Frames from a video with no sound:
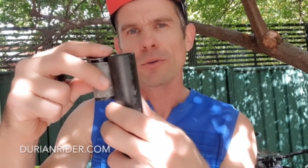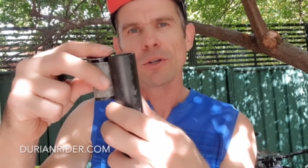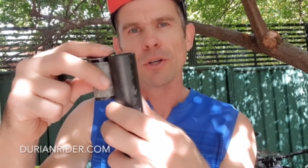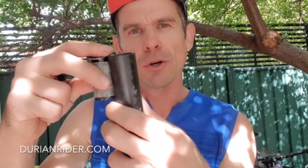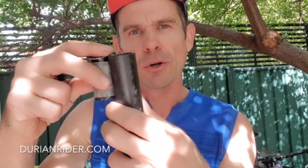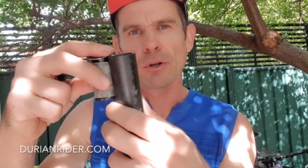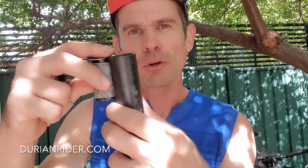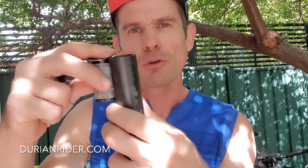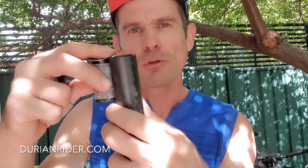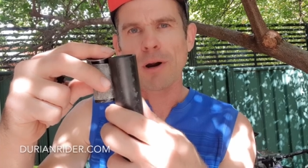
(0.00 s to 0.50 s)
you're
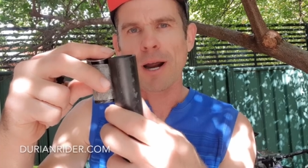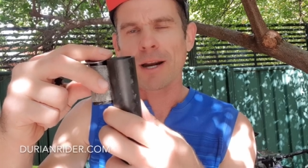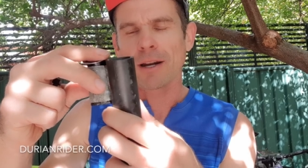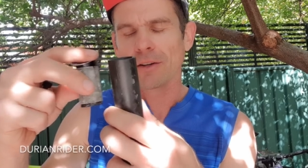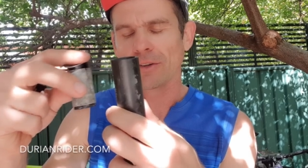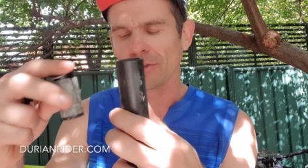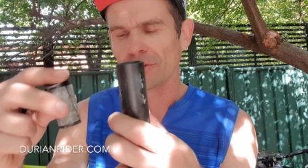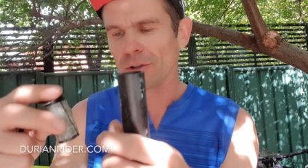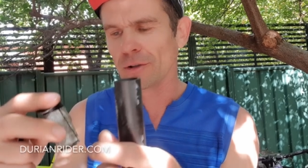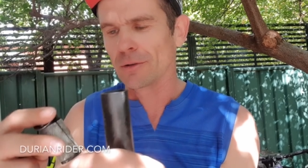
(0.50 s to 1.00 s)
going to crack your
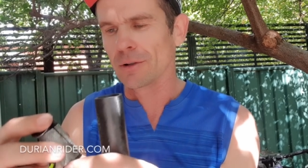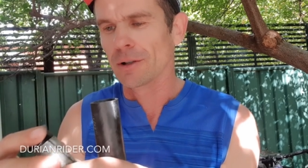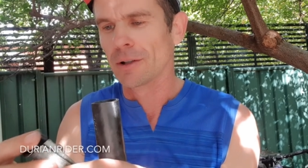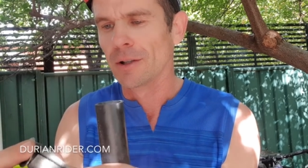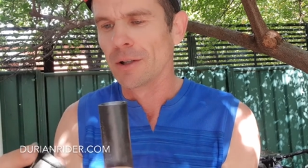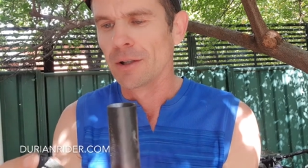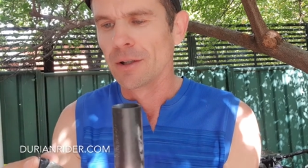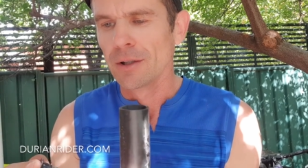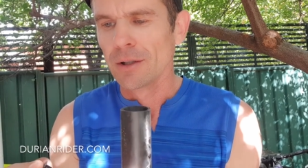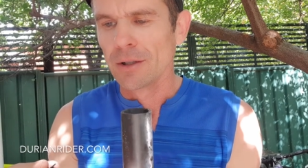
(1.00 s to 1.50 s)
steerer
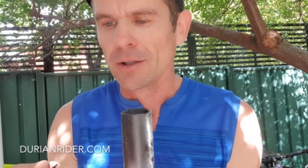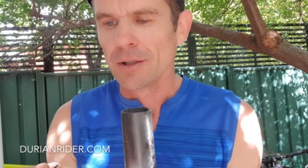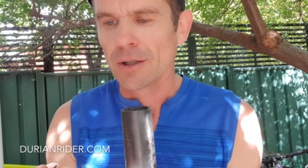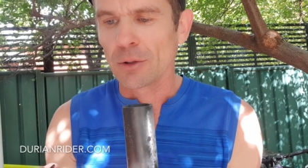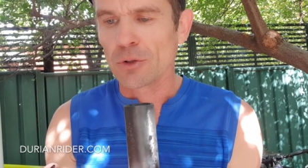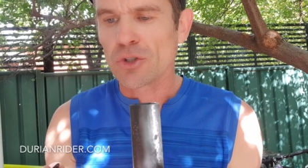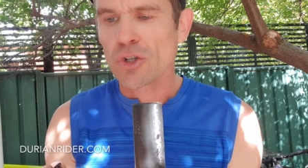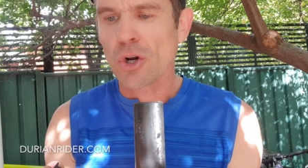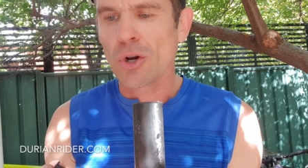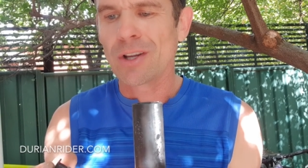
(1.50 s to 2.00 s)
I'll
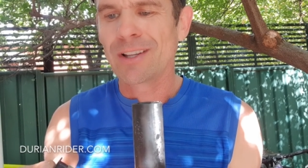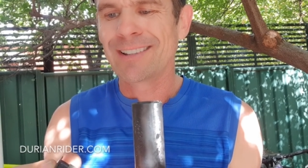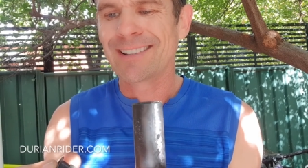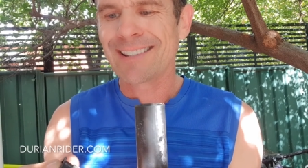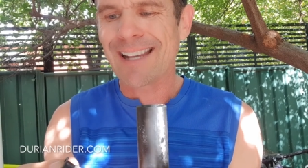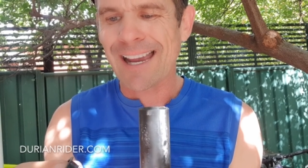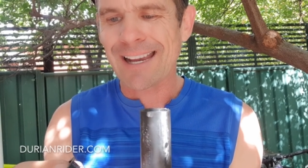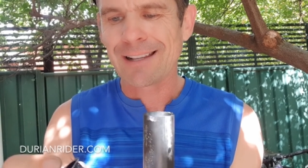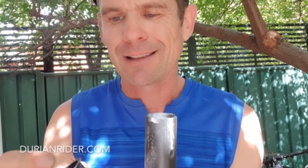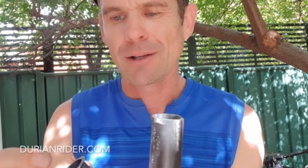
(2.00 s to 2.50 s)
show you
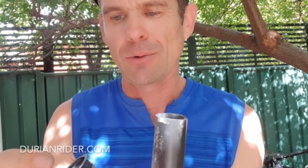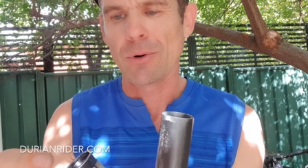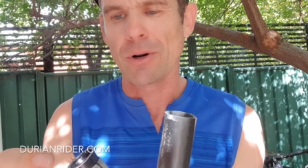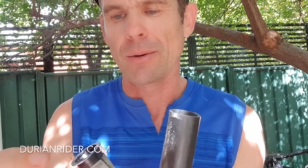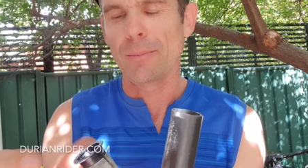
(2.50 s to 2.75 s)
exactly what I